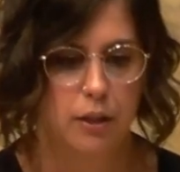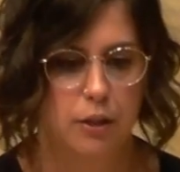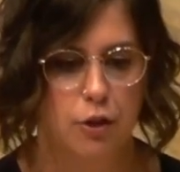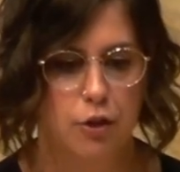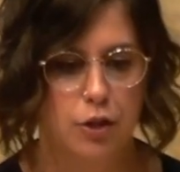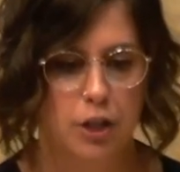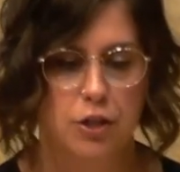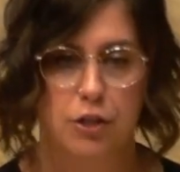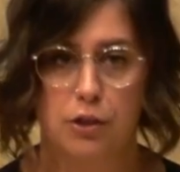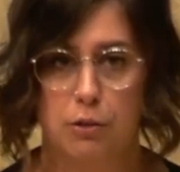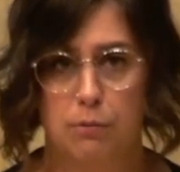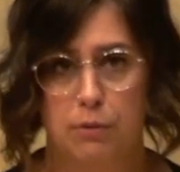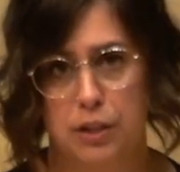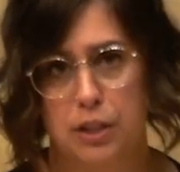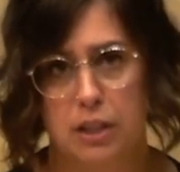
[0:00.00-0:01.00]
Your judges
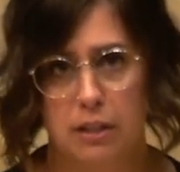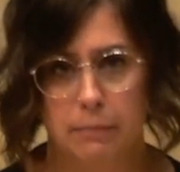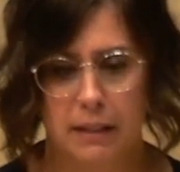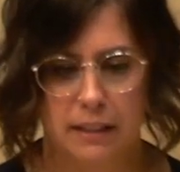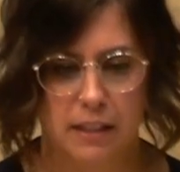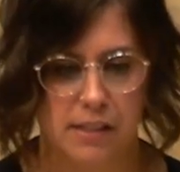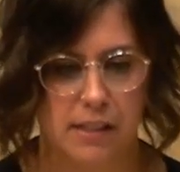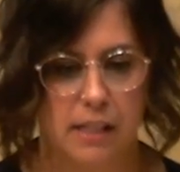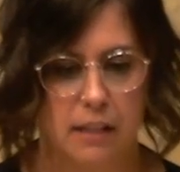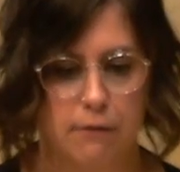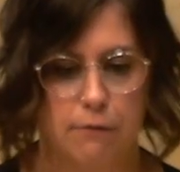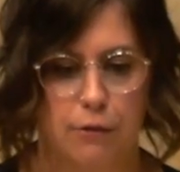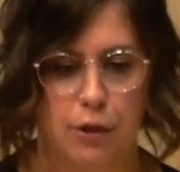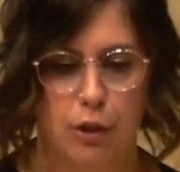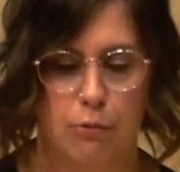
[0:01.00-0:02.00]
are really going to be listening
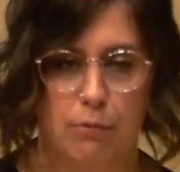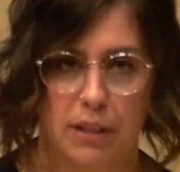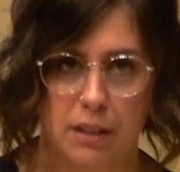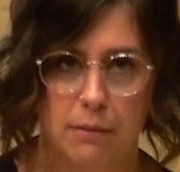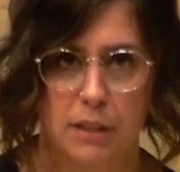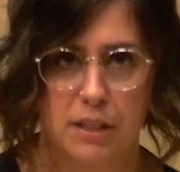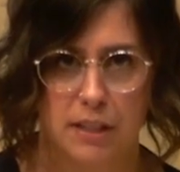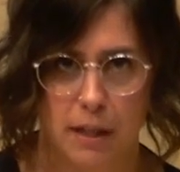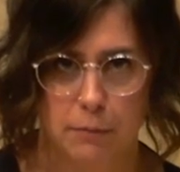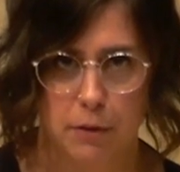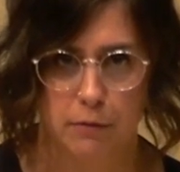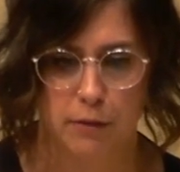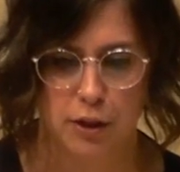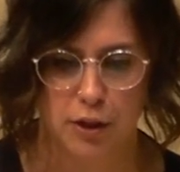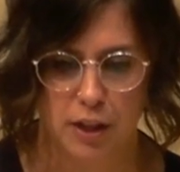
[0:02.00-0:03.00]
for your rhythm and
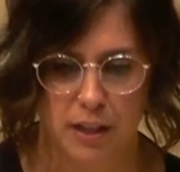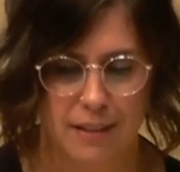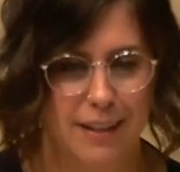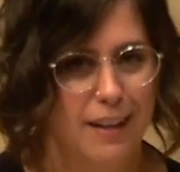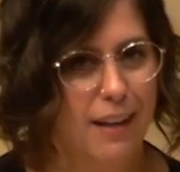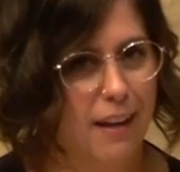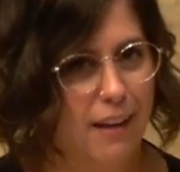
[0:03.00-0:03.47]
subdivision.